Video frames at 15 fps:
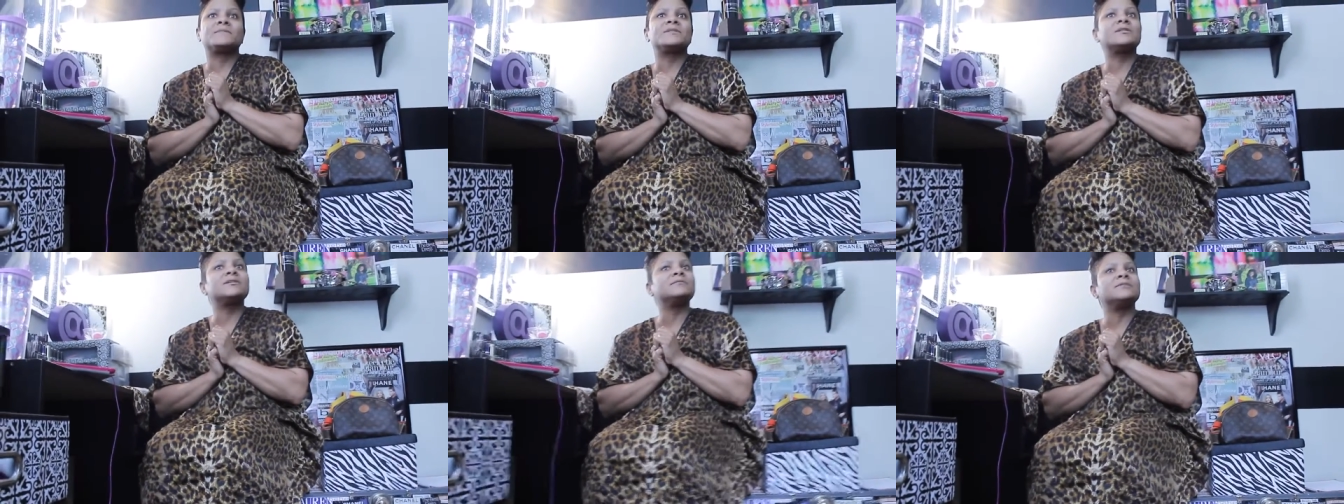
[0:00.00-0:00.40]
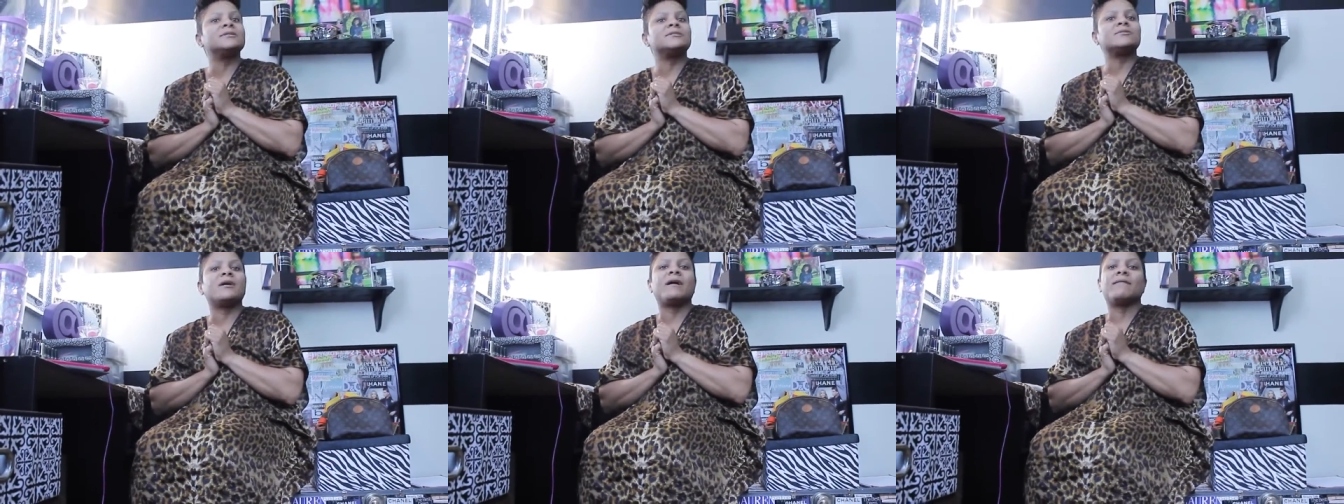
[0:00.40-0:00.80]
she
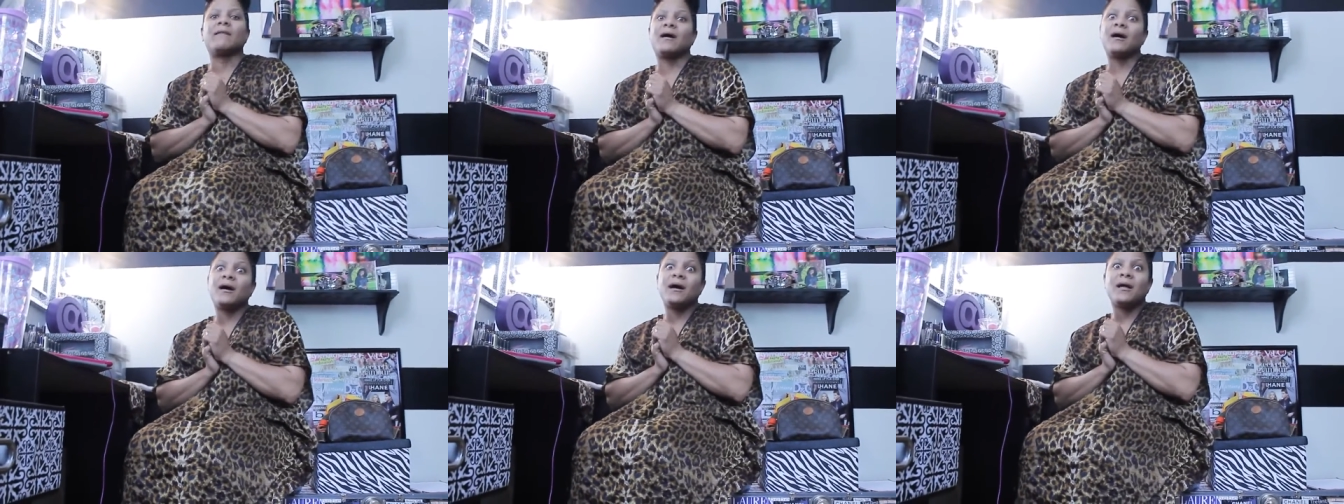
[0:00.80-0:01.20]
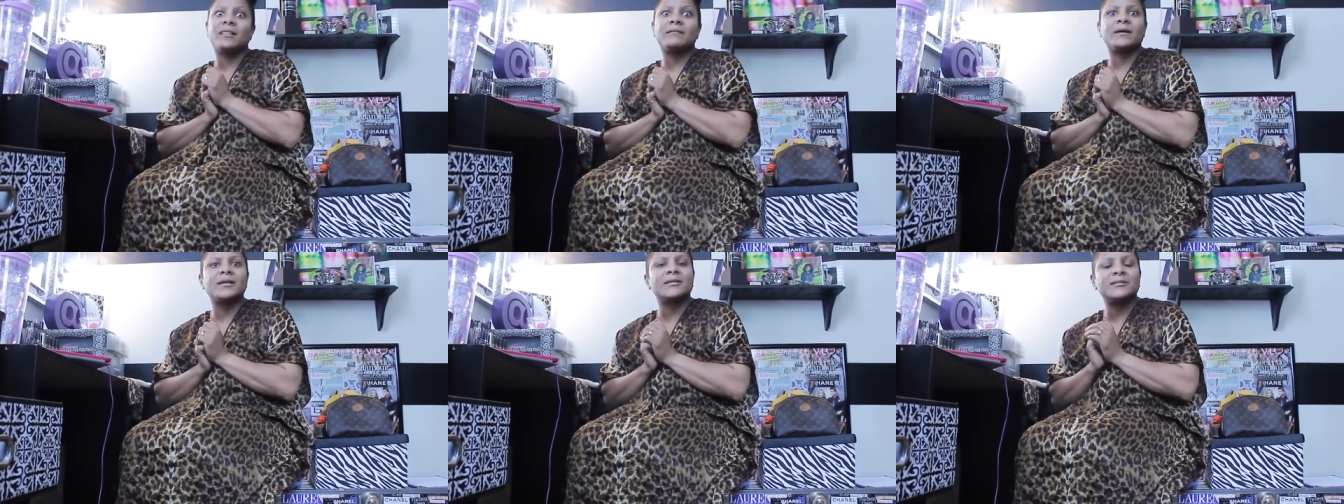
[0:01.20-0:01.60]
would drive all
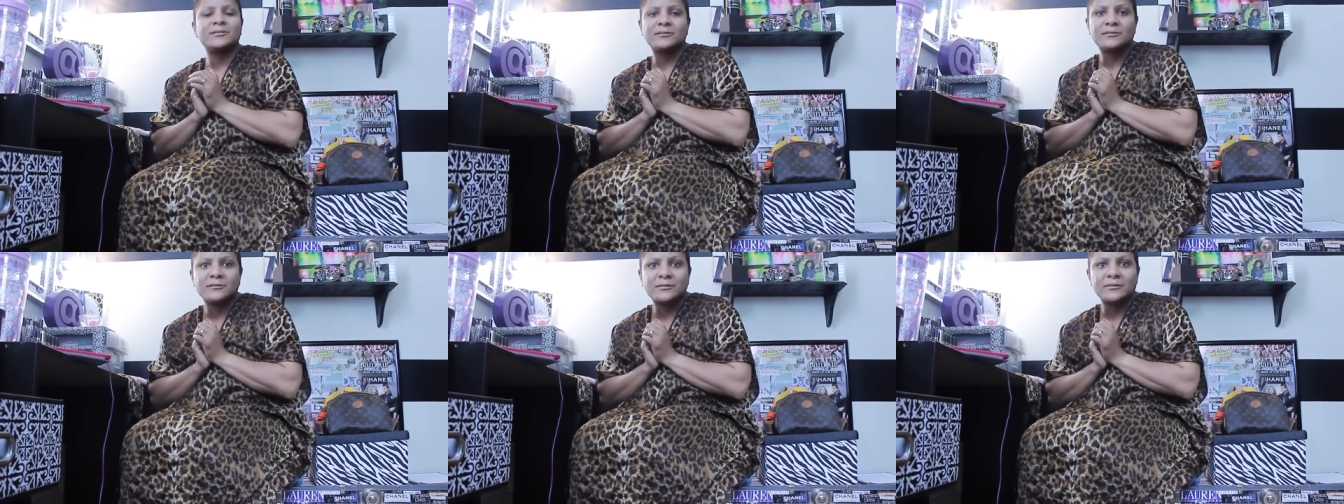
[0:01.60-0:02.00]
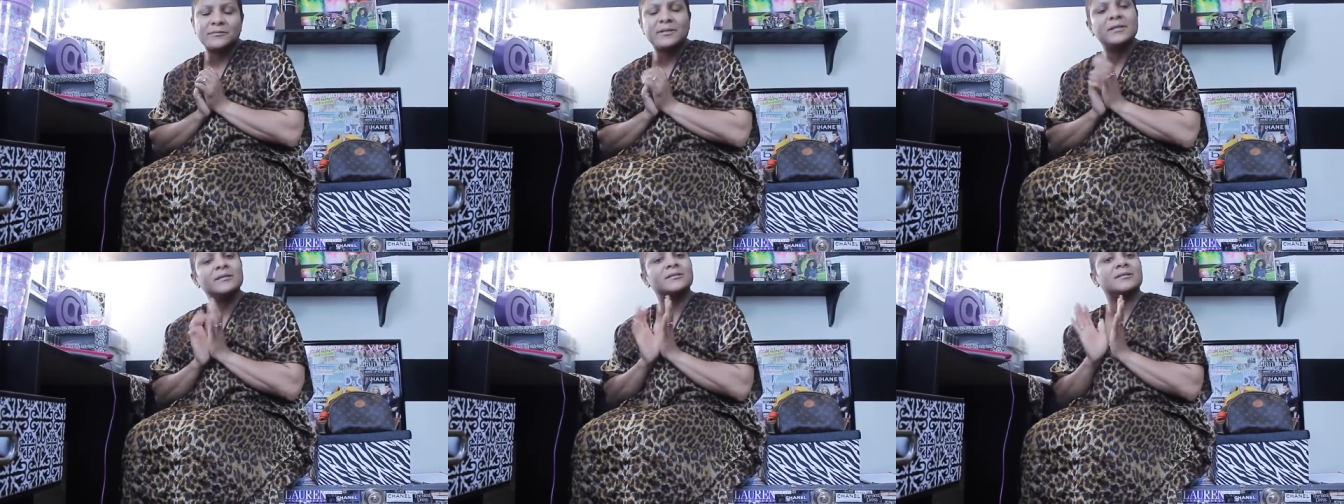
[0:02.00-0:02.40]
the way to
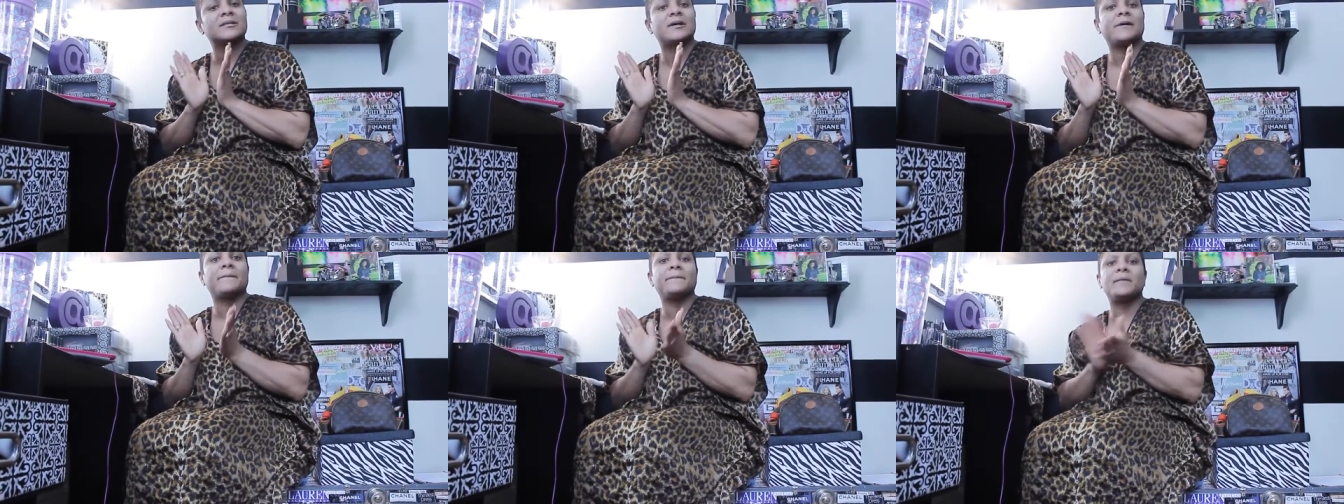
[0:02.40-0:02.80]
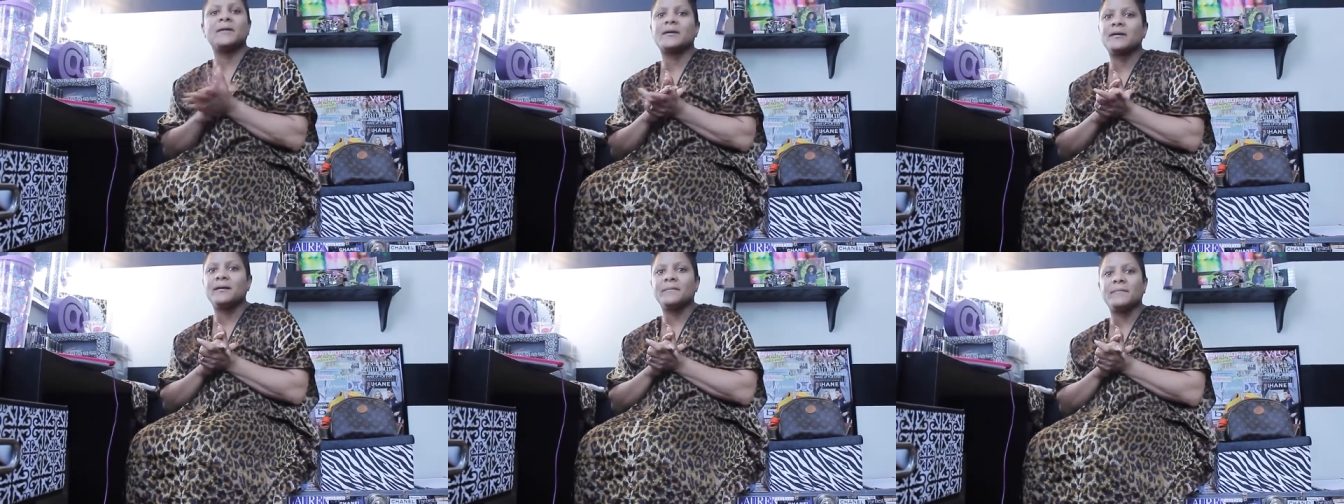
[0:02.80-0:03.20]
Durham to come
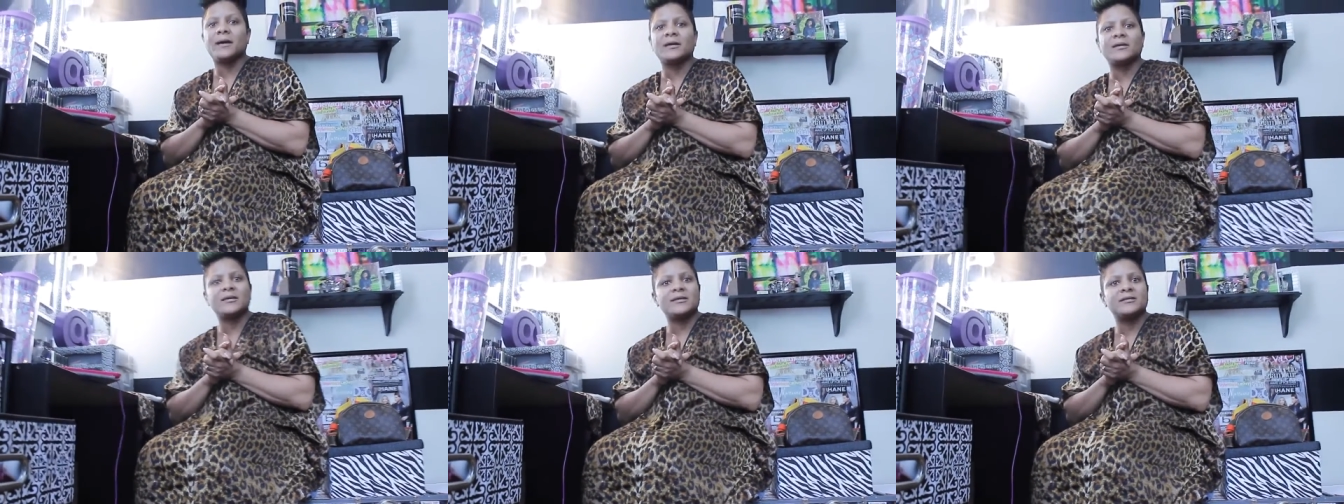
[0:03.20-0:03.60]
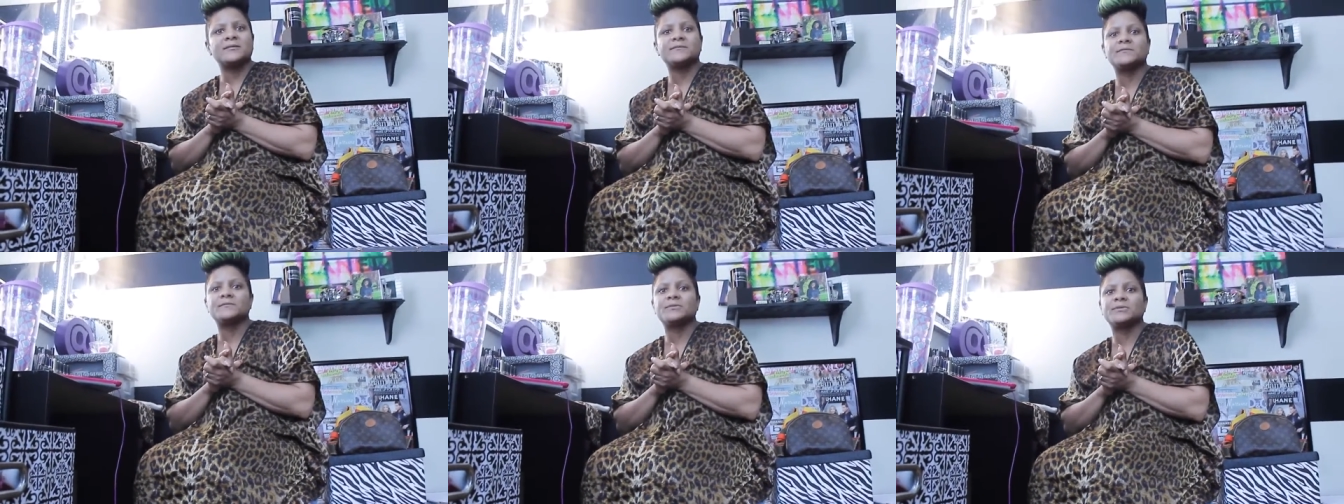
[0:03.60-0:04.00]
pick up my kids
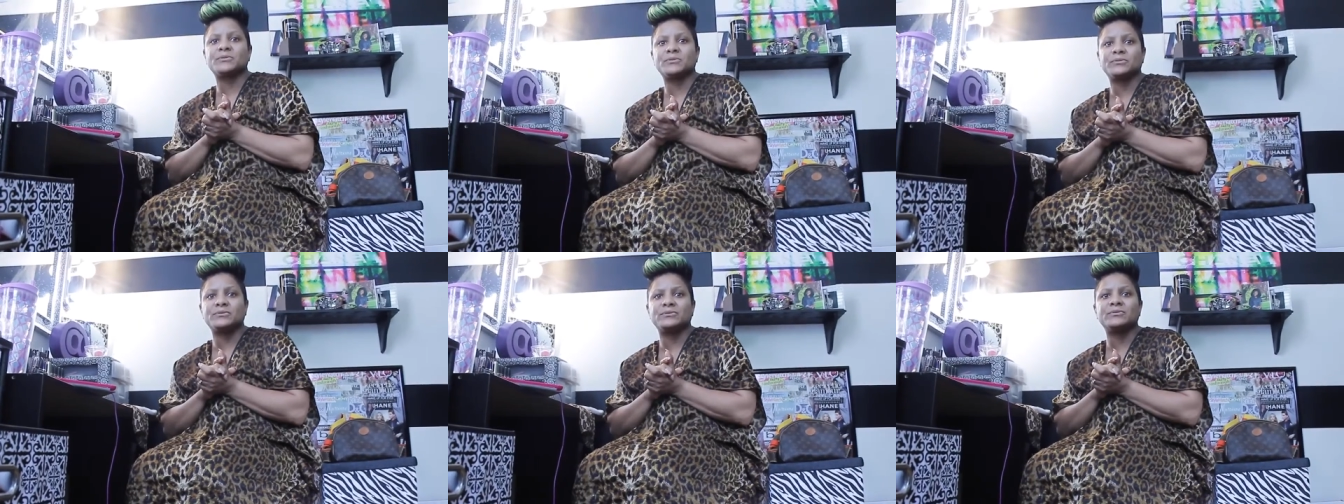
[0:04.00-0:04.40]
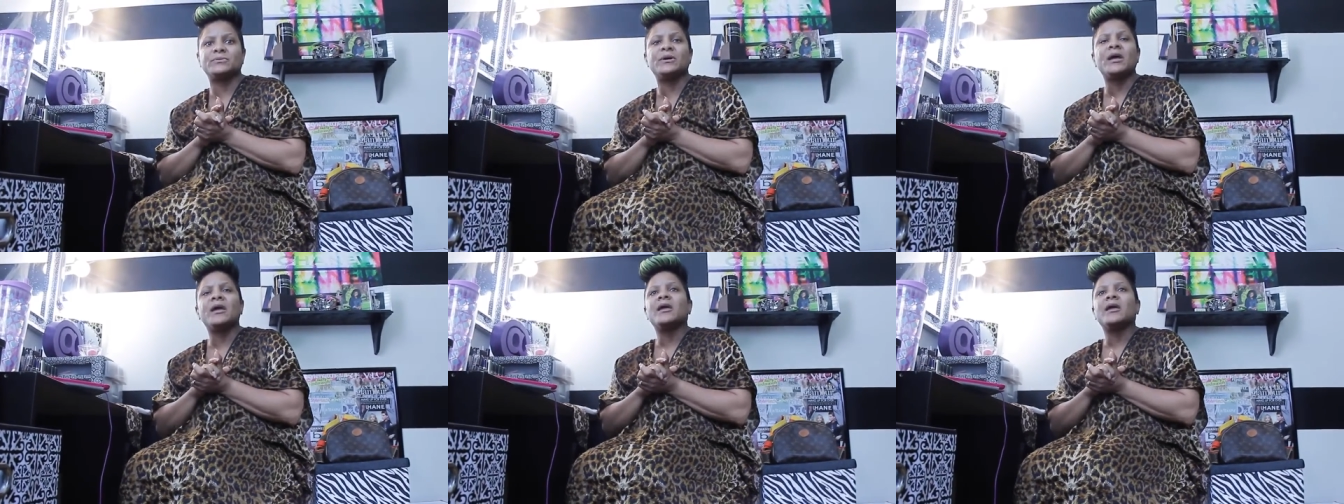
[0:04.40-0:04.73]
from school.